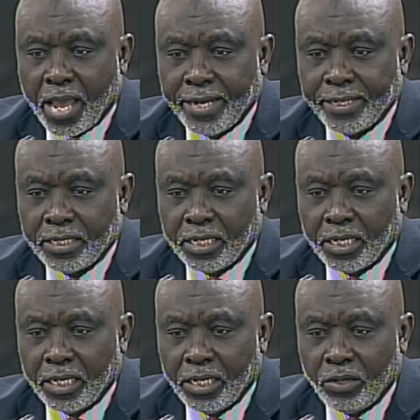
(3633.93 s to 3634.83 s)
And
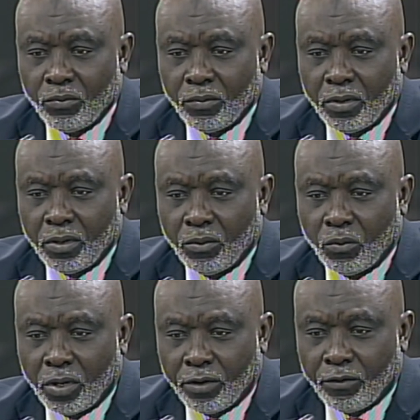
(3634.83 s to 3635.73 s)
in
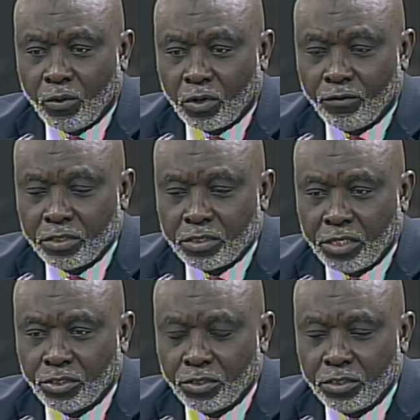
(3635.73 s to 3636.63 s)
one of our
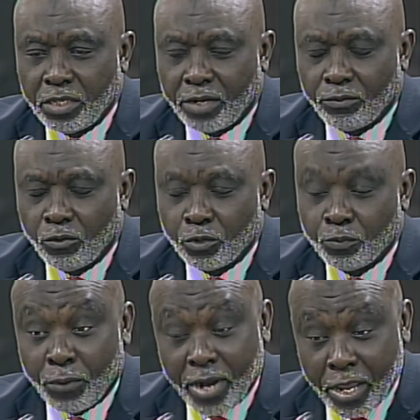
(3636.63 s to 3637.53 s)
conversations, that was
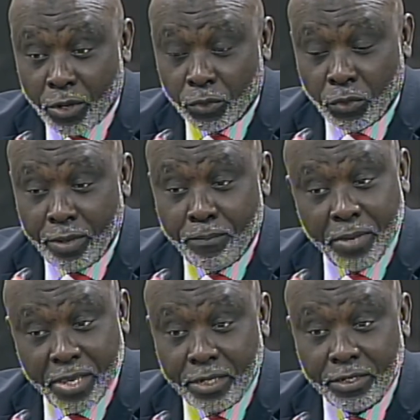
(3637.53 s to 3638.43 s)
prior to him
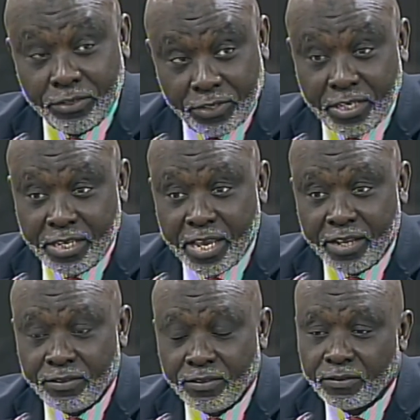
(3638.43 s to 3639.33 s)
being the
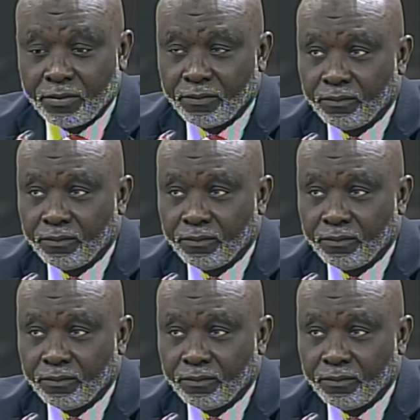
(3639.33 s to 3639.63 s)
CDS,